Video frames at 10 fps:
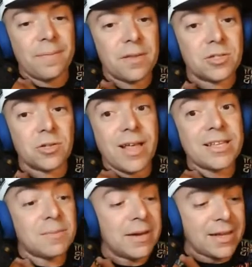So
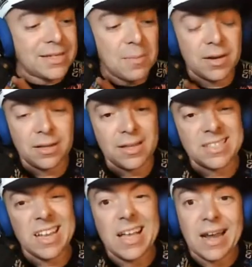that's my next game on the
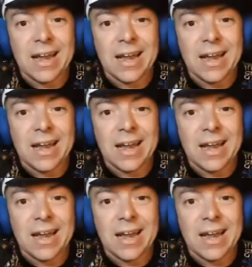list. I got to